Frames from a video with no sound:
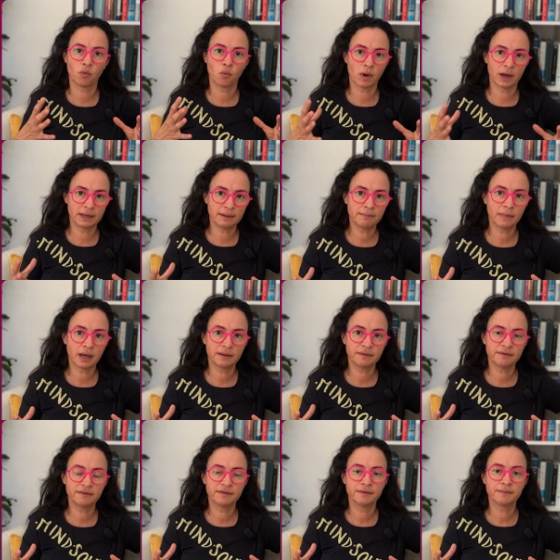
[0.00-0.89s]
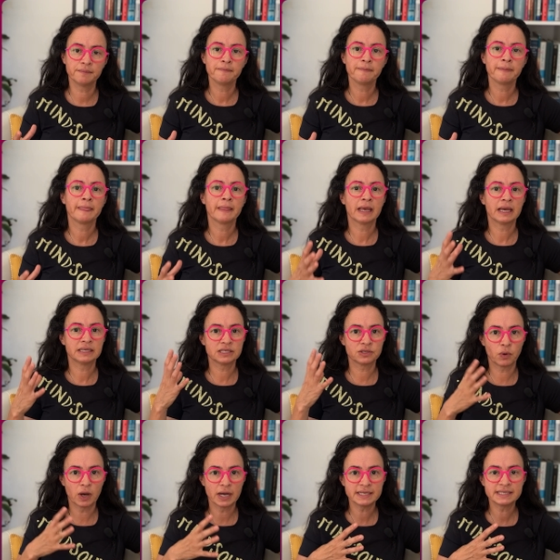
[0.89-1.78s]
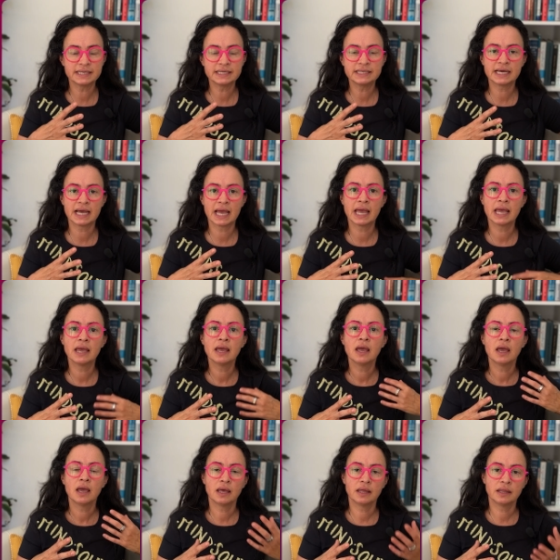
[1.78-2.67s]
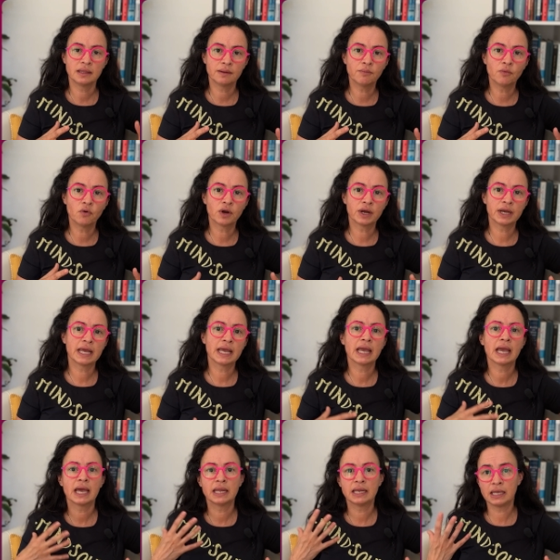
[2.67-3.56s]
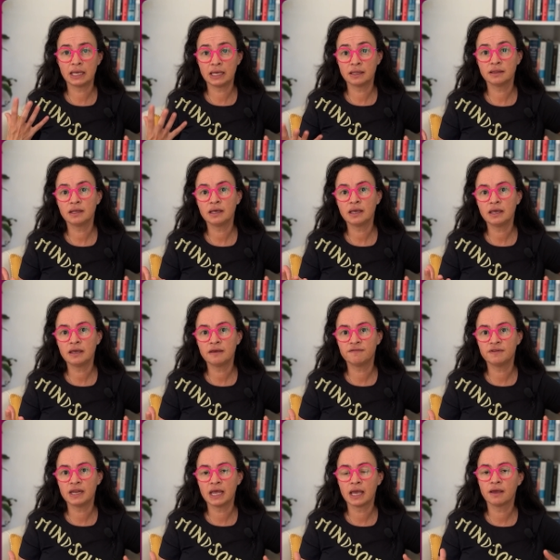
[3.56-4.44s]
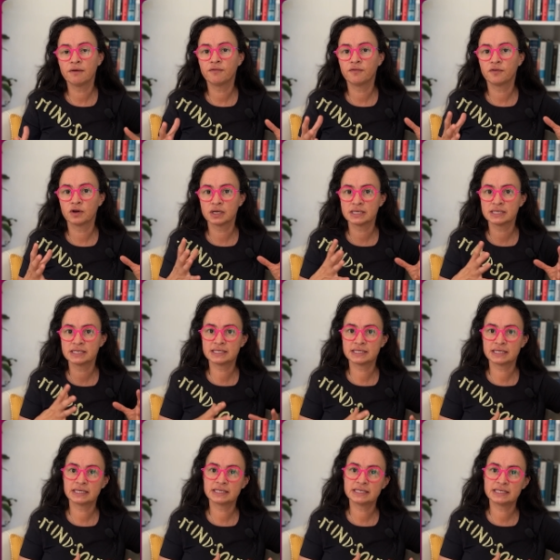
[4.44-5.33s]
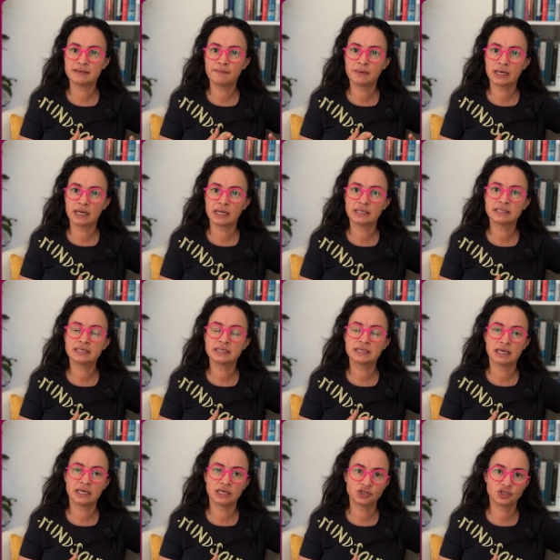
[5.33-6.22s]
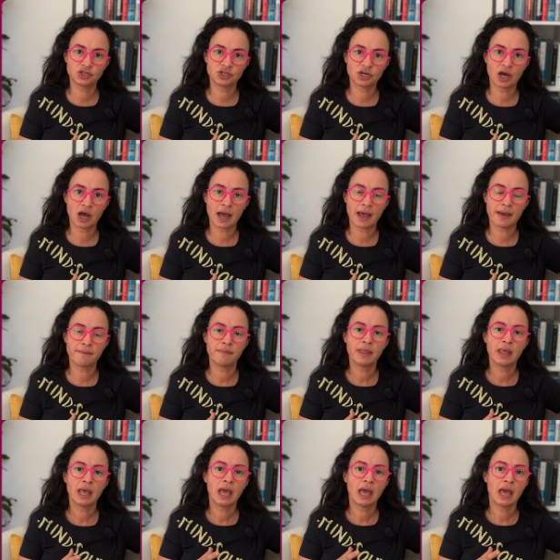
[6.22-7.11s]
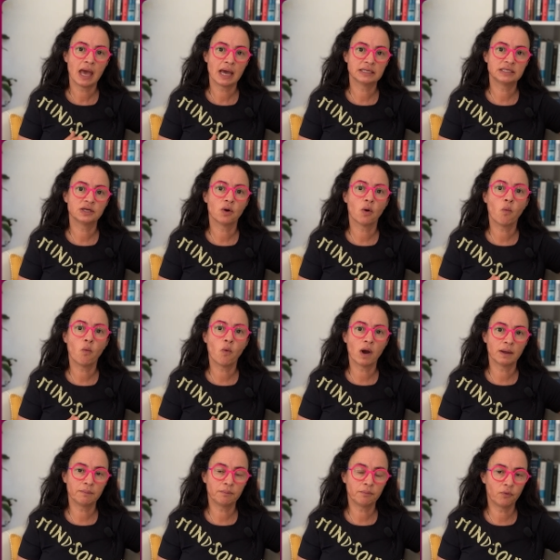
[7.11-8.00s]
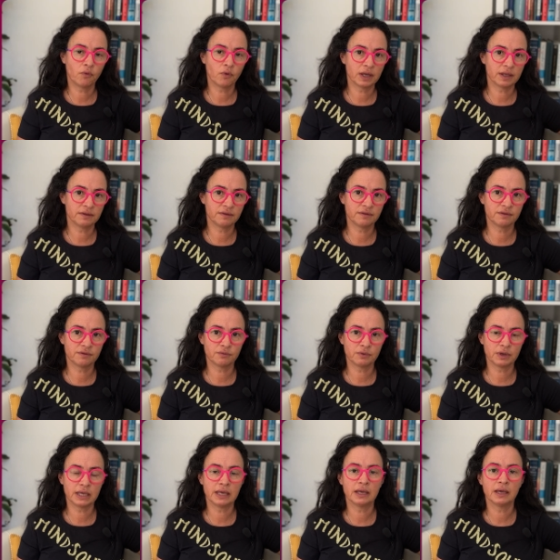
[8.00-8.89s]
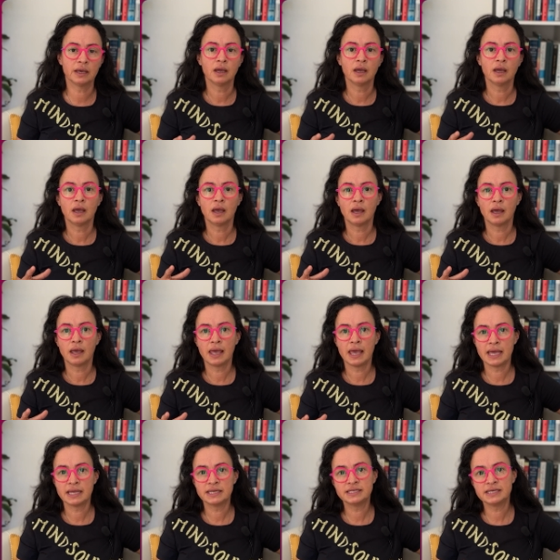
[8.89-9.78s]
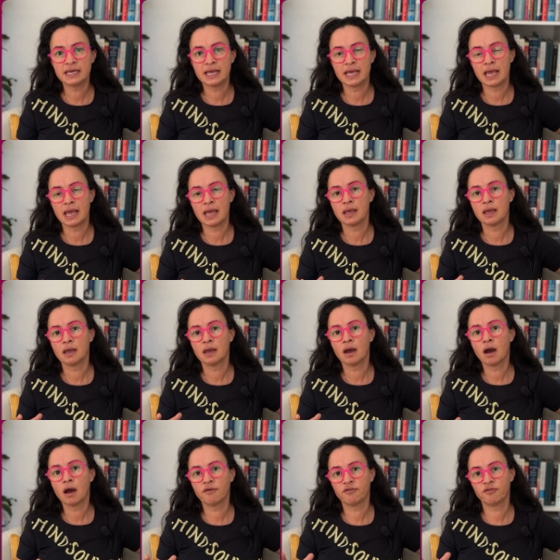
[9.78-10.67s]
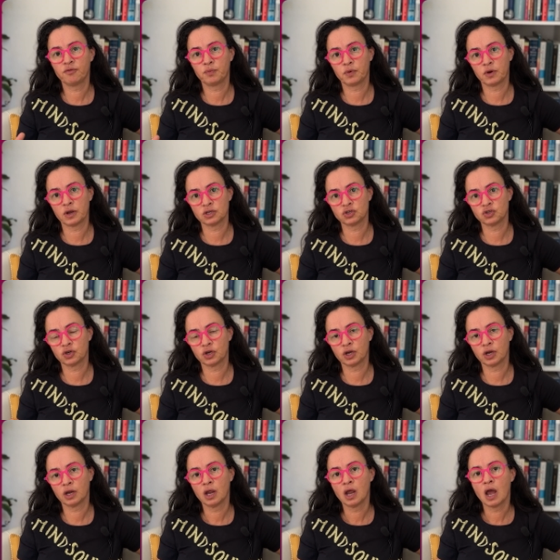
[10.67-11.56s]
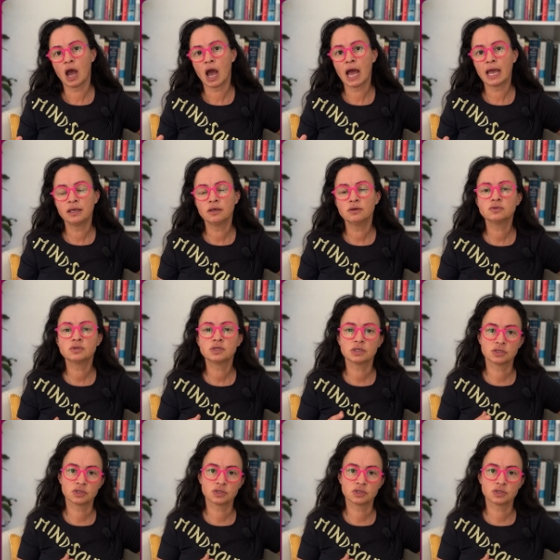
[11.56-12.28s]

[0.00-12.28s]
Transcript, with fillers: one month, twice a day, in the morning and in the evening for 60 minutes each time at 1.3 ATA of pressure. I use a